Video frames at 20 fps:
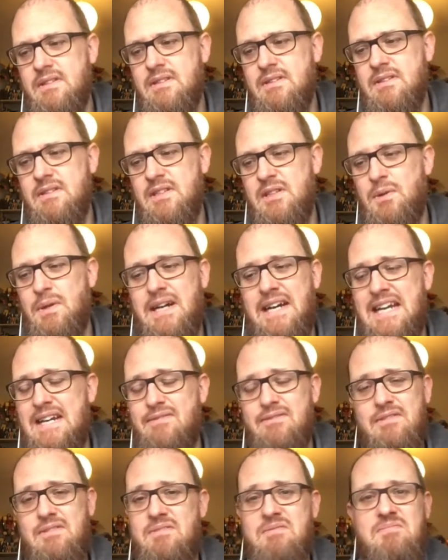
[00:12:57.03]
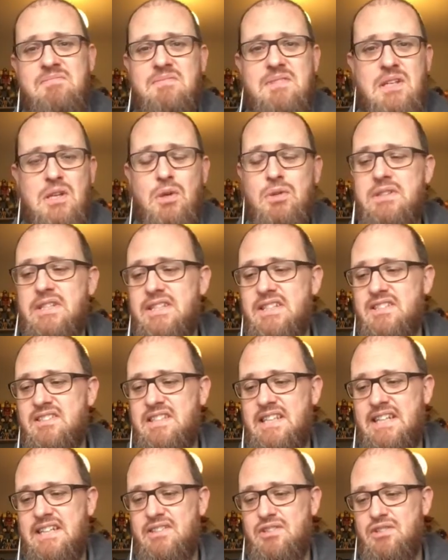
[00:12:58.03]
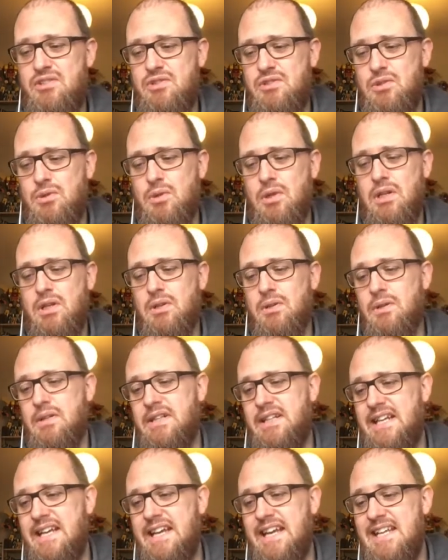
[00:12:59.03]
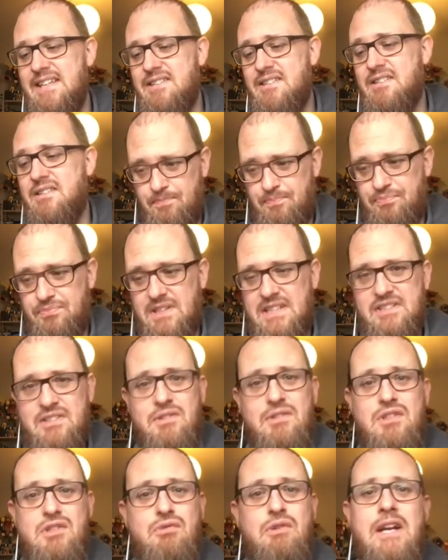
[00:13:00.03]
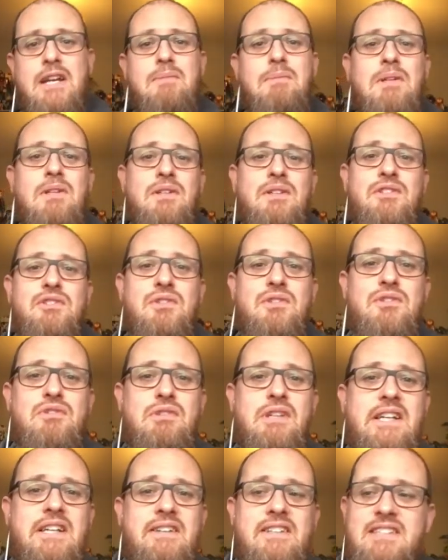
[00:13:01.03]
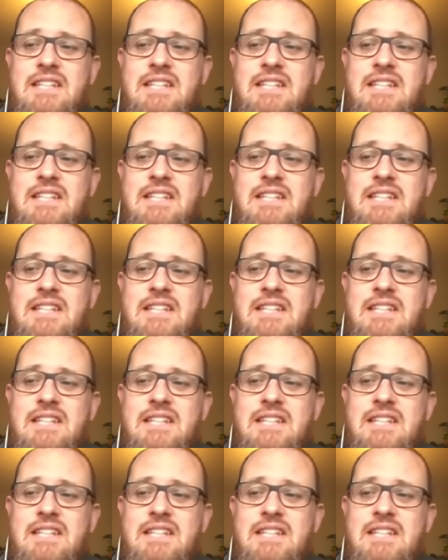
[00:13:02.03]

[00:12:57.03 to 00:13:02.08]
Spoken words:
you know, I haven't looked at this thing in so long, and it's an incredible looking Sunstreaker.